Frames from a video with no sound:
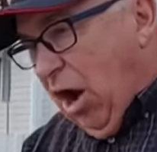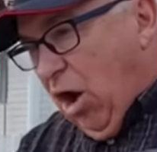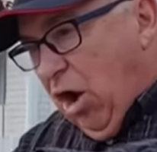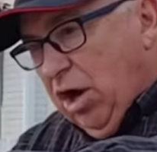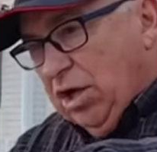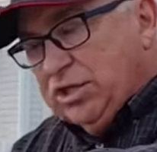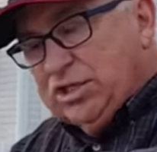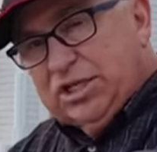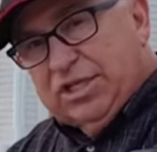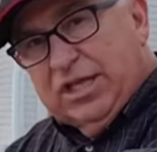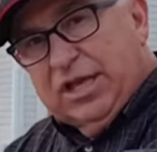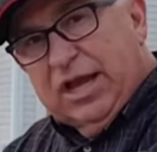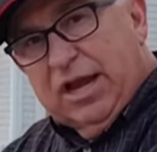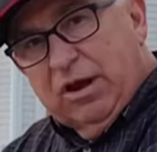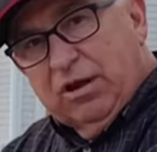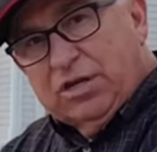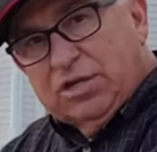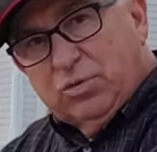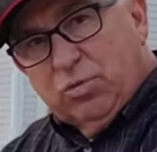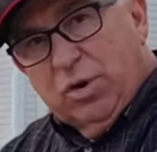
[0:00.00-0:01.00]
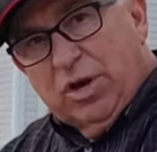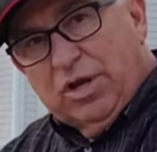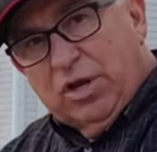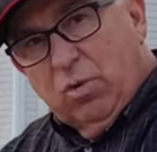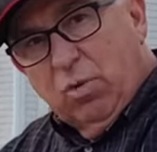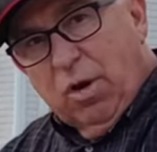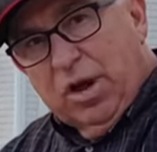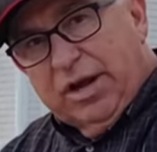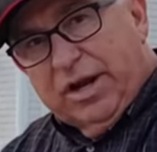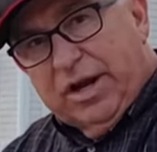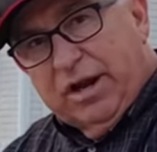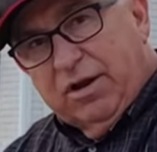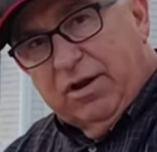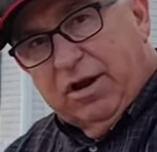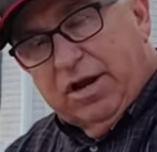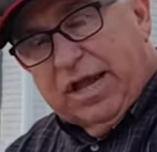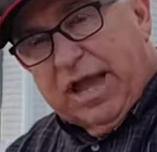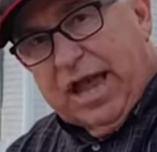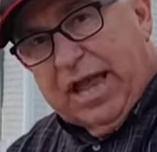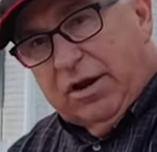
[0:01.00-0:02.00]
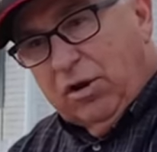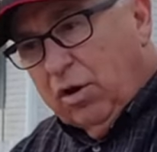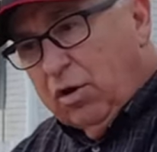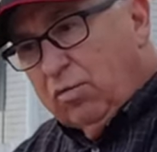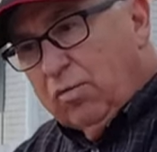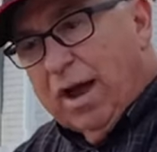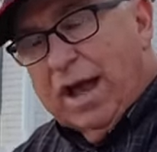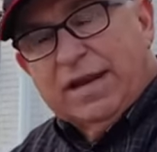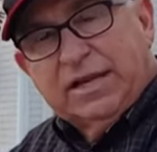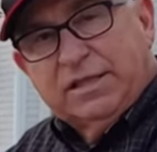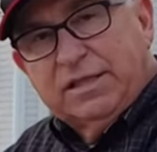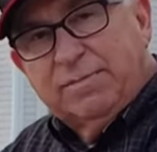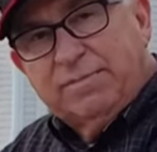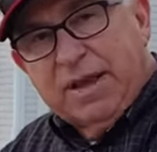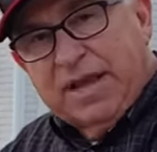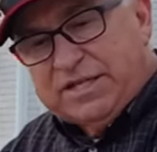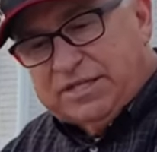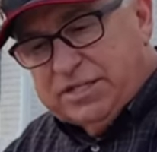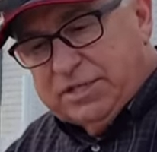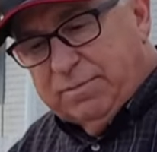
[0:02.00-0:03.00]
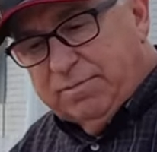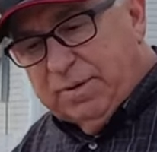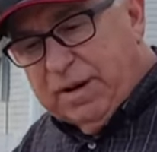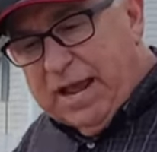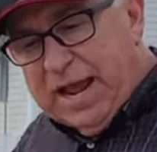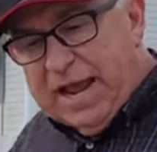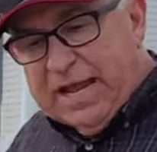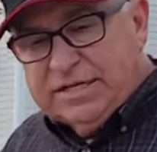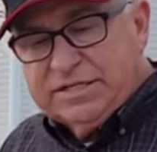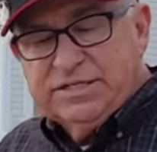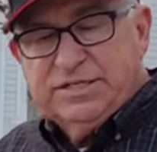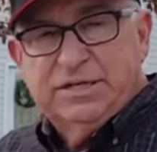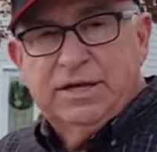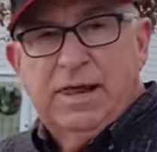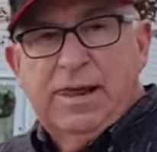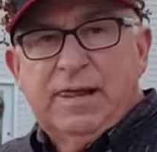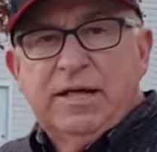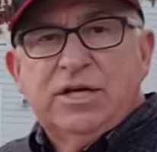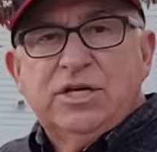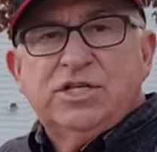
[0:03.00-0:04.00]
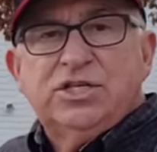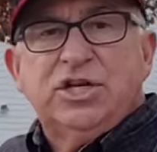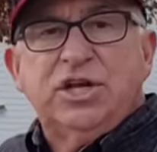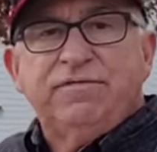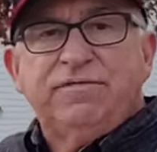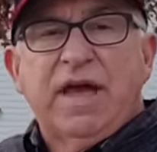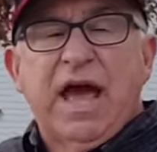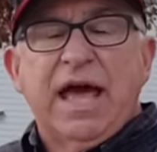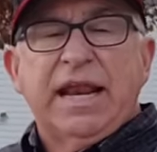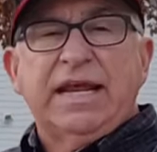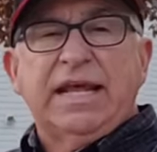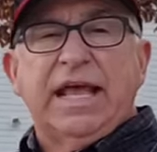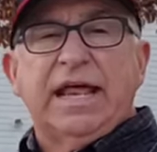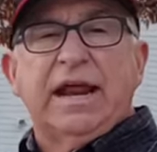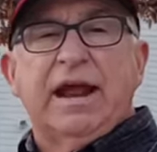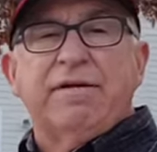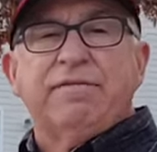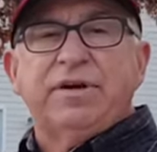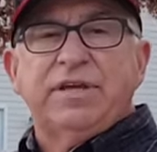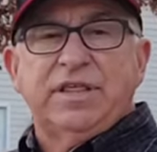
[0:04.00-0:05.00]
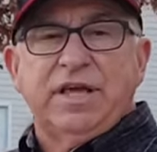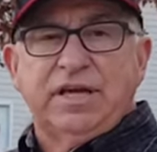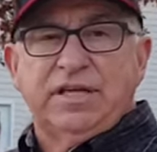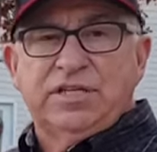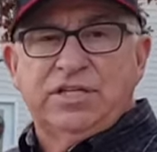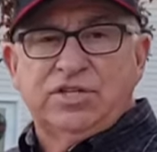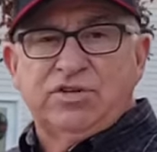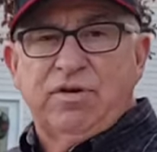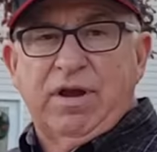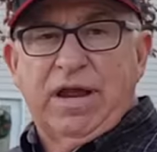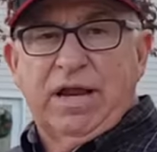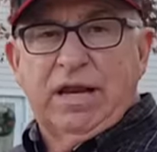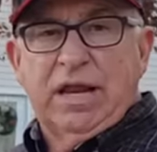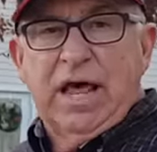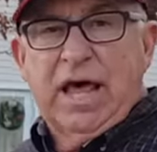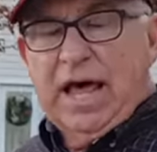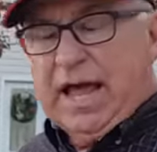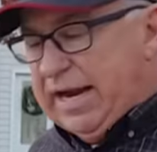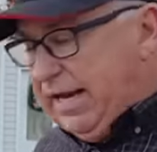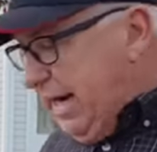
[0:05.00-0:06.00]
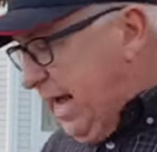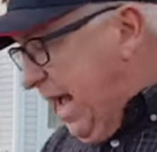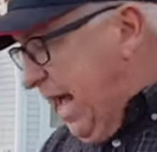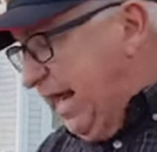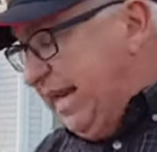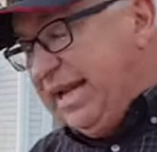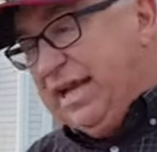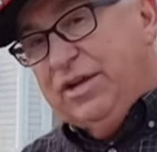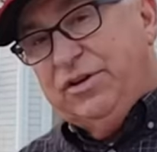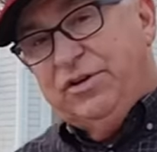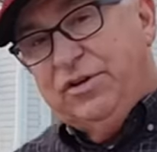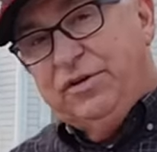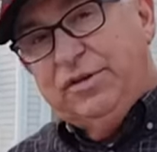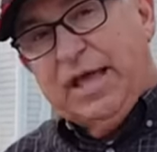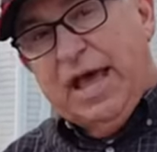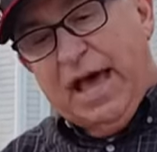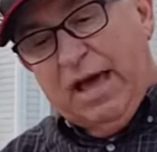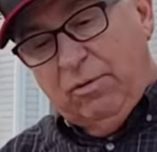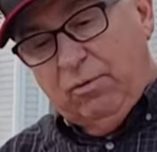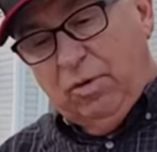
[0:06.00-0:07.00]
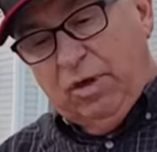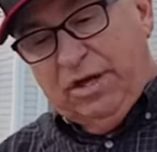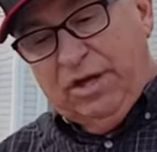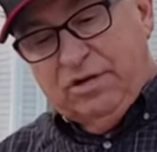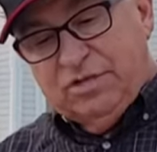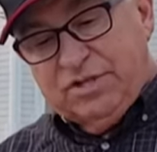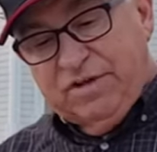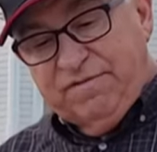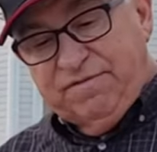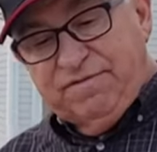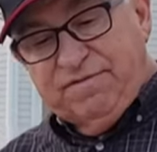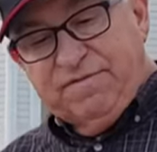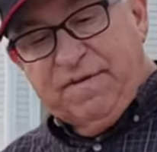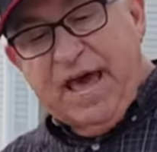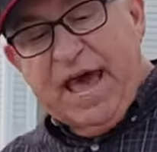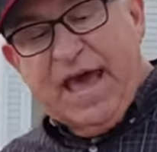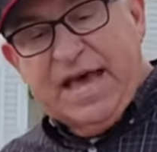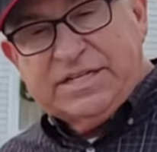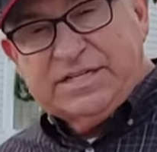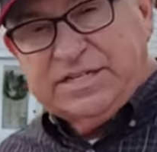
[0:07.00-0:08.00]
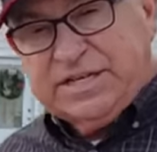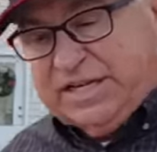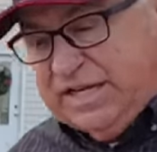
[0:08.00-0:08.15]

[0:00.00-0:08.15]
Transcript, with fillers: onto the areas where you want to irrigate or right at the base of the plants. So you've got to get everything in a straight line. How do you do that? Well, here's a fast,